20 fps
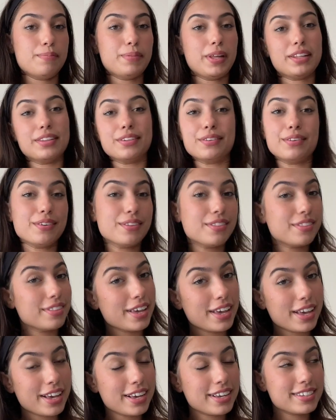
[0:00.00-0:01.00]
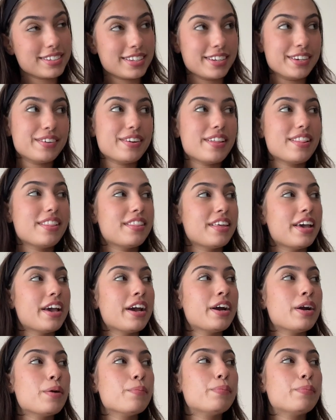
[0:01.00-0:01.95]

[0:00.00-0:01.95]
little things here and there,